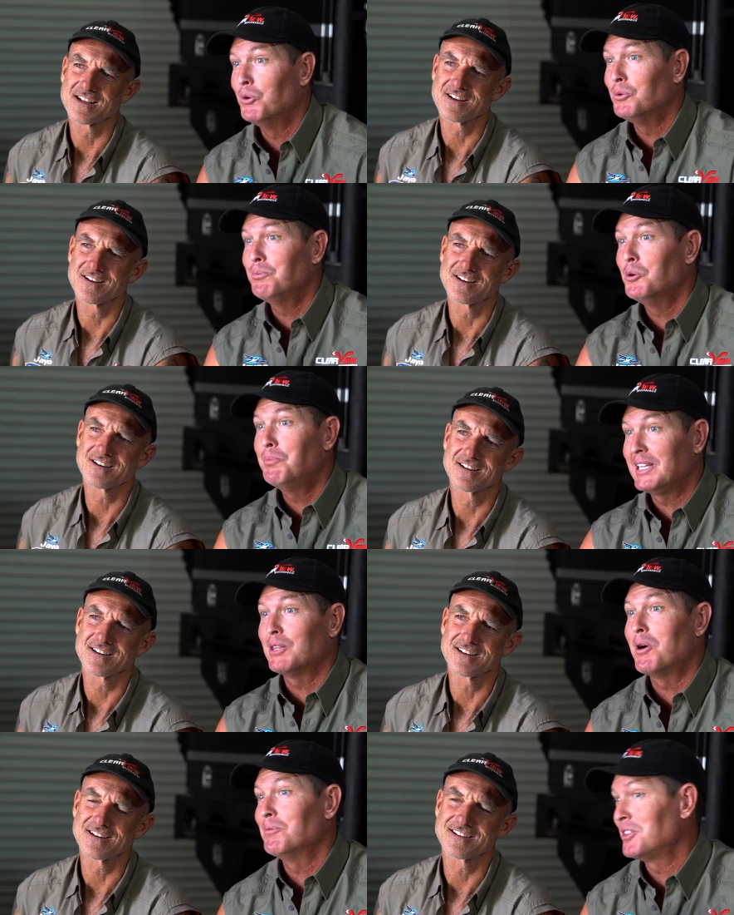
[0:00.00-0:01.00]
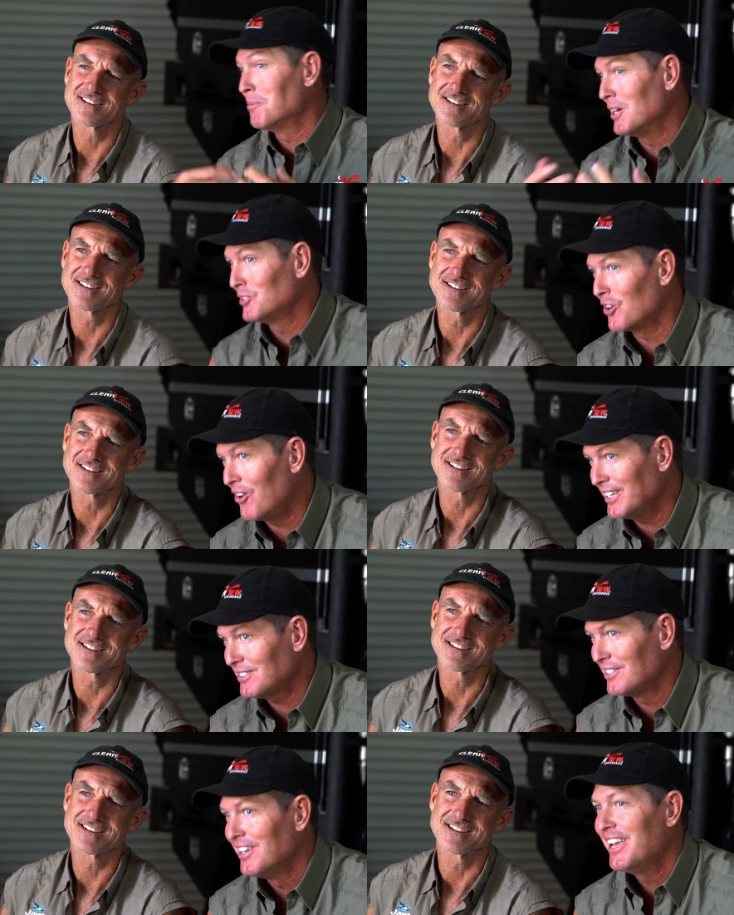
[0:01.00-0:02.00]
Speaker 1: we'll pick the one with the most
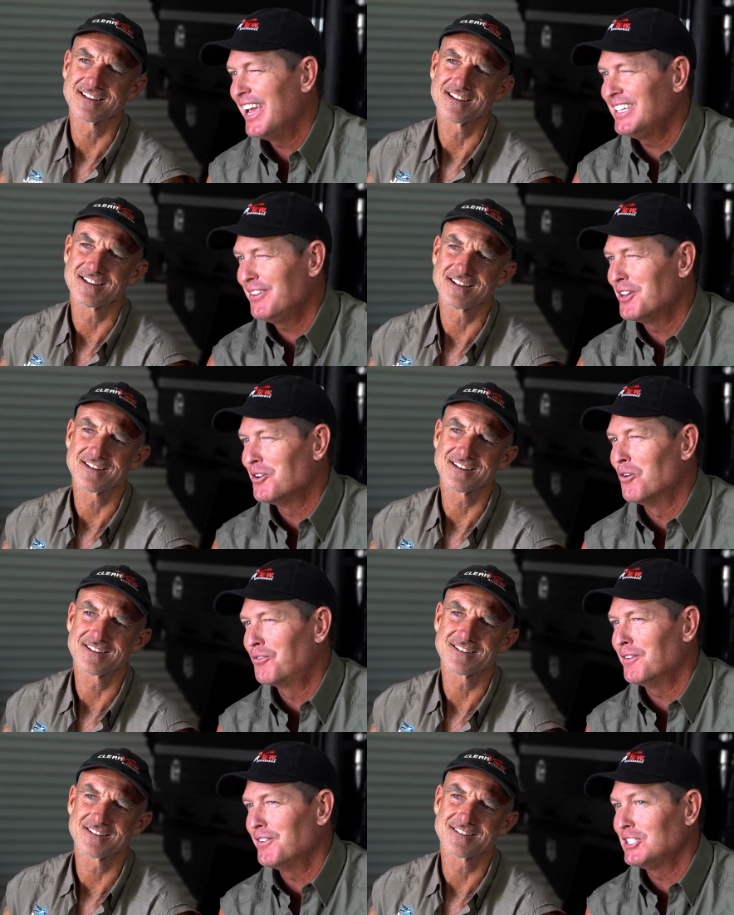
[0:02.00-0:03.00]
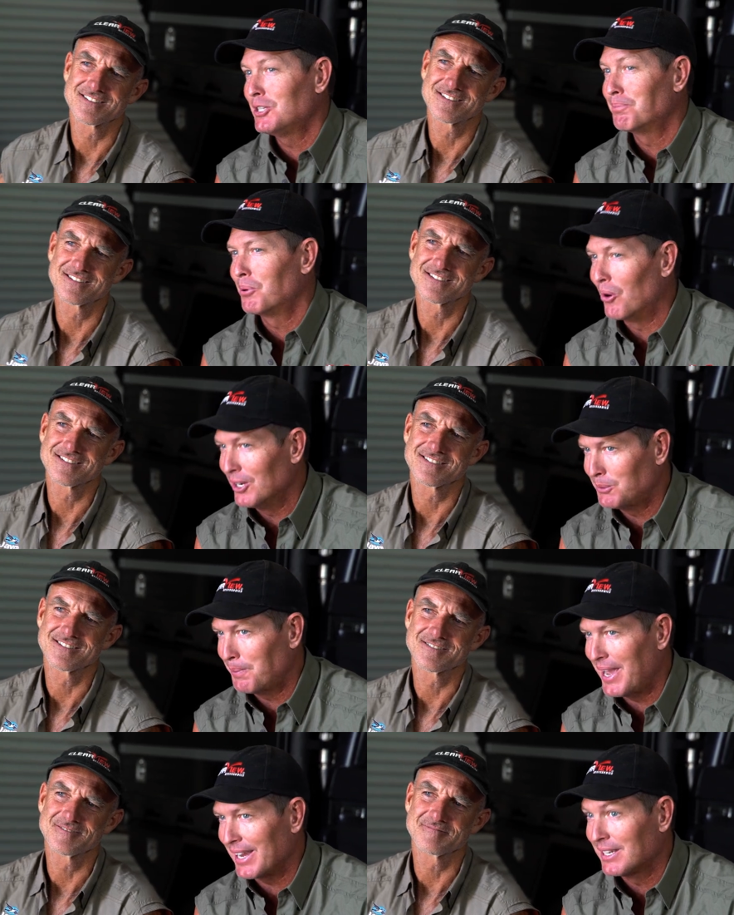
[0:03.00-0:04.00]
likes and give you an All 4 Adventure prize
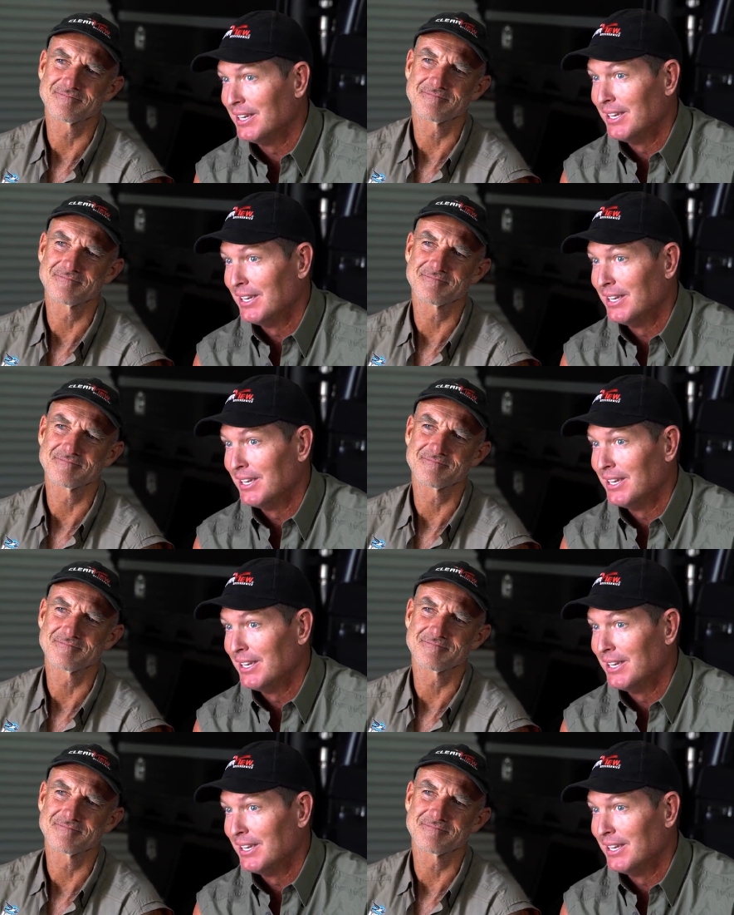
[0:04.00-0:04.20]
pack.